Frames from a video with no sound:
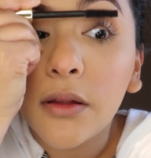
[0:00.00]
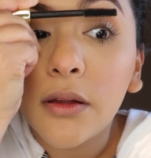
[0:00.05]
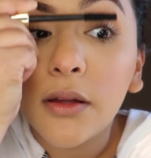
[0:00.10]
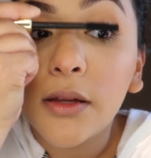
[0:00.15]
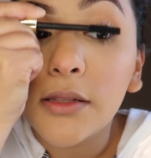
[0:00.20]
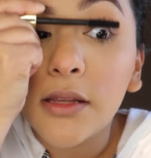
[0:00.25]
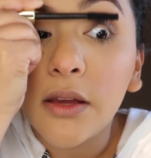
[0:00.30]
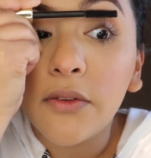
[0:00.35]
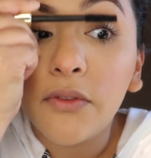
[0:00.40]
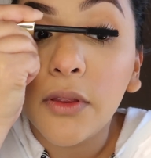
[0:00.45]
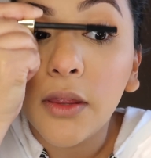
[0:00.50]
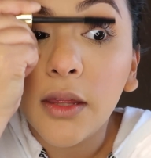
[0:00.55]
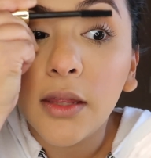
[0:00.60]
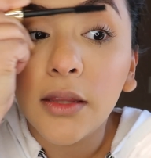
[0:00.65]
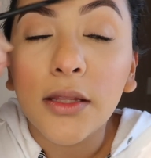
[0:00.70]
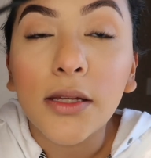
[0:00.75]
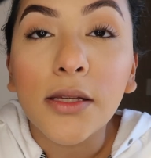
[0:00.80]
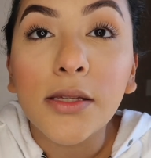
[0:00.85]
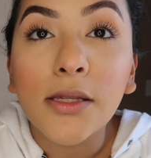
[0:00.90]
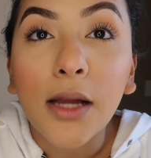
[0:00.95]
Because I feel
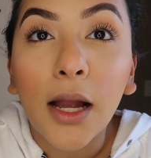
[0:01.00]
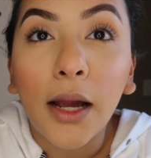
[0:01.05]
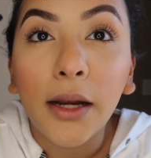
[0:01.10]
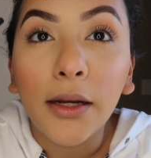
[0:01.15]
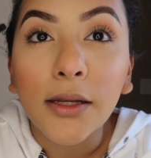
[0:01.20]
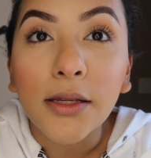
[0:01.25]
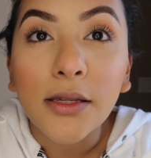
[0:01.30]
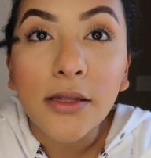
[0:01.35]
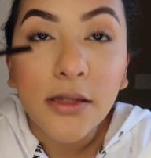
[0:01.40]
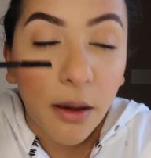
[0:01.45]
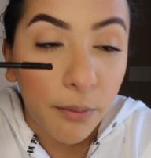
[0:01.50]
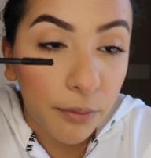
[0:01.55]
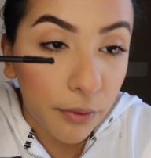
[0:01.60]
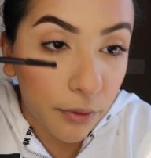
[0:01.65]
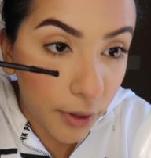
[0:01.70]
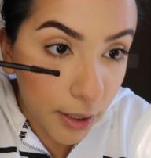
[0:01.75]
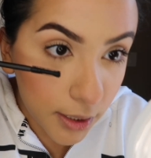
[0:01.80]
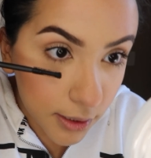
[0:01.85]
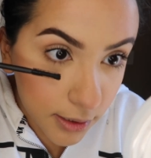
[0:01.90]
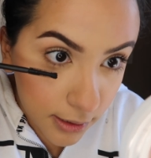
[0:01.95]
like this kind of
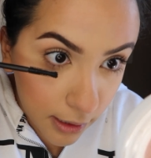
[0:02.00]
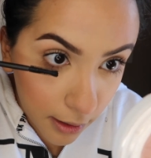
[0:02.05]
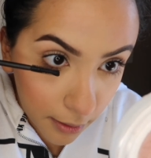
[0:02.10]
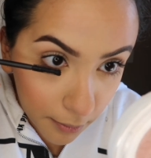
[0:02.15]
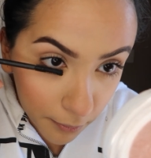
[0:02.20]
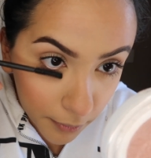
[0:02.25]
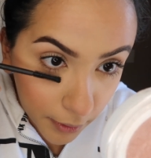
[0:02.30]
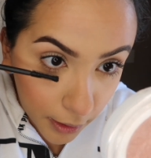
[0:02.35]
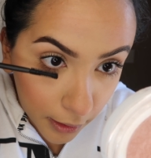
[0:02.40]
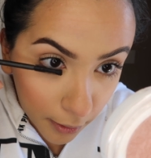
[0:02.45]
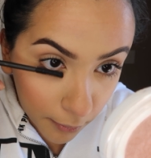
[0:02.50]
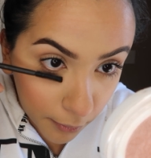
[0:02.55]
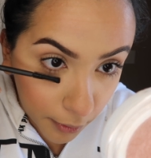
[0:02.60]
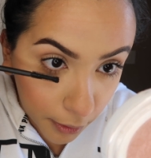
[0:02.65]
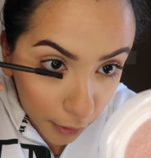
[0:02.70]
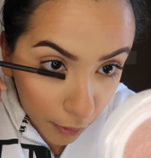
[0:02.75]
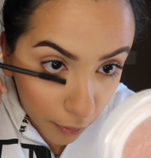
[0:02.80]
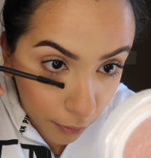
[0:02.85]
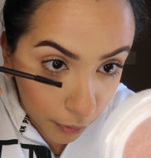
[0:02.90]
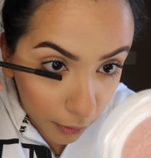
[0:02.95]
separates them. And I'm
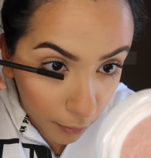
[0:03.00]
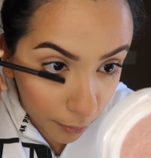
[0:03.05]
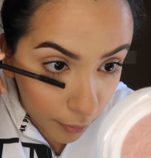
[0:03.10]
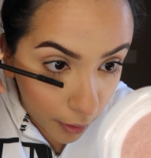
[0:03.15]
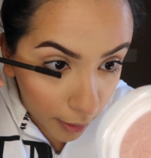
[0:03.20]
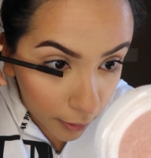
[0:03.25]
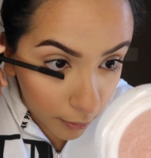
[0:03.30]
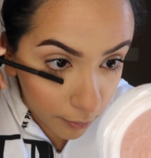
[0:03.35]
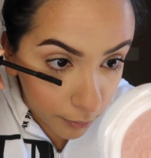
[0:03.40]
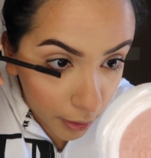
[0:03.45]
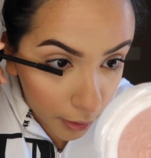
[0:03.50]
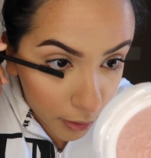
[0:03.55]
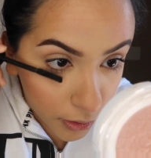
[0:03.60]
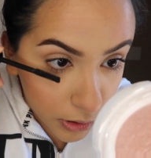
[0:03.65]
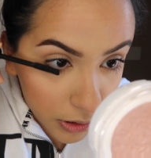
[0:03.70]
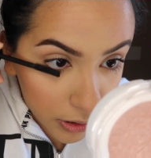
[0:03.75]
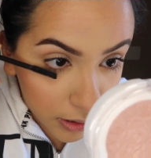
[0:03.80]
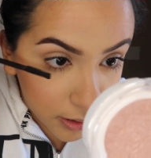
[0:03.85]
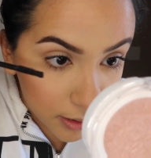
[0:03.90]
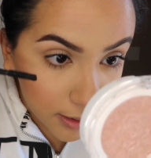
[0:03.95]
gonna go with the bottom
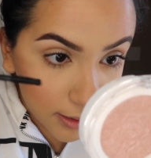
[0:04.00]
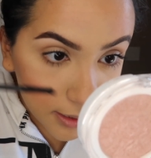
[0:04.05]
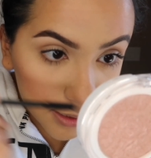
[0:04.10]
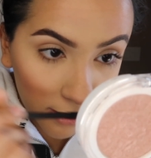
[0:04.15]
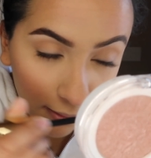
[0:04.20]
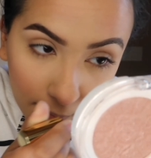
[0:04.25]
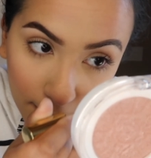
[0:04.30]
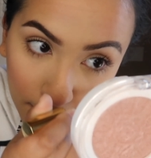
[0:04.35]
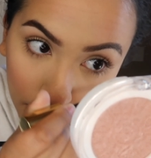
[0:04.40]
lashes.